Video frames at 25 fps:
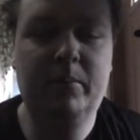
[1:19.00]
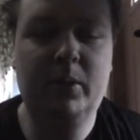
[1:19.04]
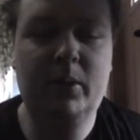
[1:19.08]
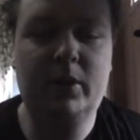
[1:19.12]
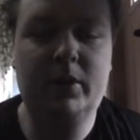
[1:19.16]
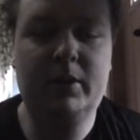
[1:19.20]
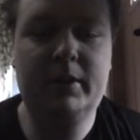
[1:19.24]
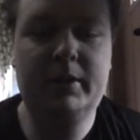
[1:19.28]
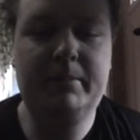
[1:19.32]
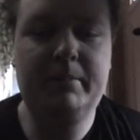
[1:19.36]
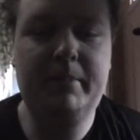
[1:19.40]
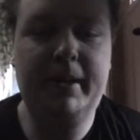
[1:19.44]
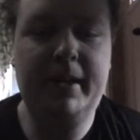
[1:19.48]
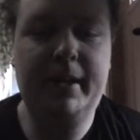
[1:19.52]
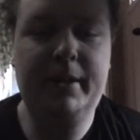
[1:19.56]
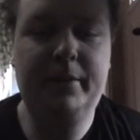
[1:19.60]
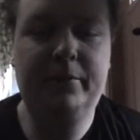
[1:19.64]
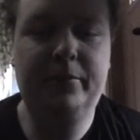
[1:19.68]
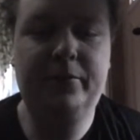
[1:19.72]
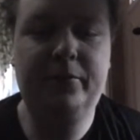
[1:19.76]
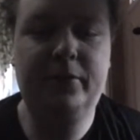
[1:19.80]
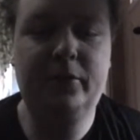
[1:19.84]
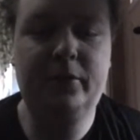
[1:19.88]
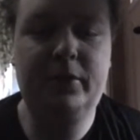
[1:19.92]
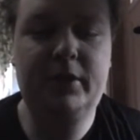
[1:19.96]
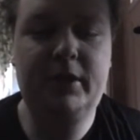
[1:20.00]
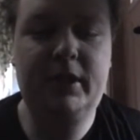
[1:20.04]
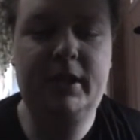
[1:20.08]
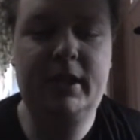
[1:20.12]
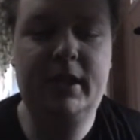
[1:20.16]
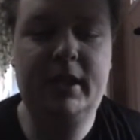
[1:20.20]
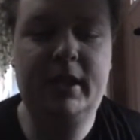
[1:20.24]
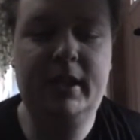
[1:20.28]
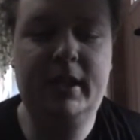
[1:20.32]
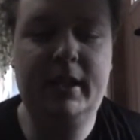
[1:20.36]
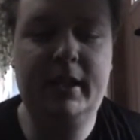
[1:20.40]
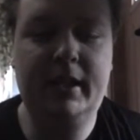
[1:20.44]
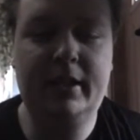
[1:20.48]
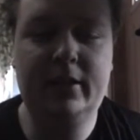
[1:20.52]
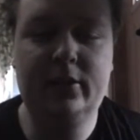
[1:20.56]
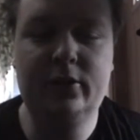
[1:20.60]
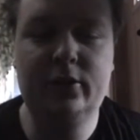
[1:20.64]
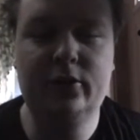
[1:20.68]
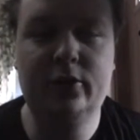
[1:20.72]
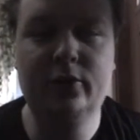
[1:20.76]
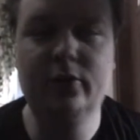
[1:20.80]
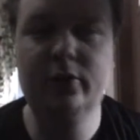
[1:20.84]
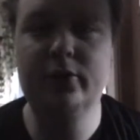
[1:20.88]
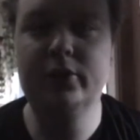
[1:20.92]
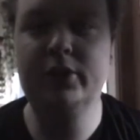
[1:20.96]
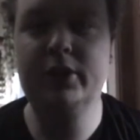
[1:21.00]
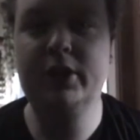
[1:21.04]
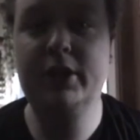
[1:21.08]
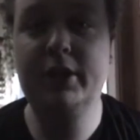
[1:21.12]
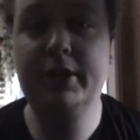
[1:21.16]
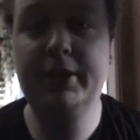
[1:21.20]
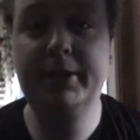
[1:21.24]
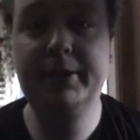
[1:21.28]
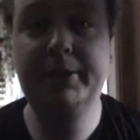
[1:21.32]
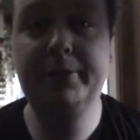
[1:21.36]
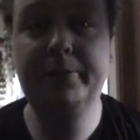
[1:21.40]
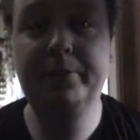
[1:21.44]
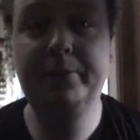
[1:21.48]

books made for teenagers.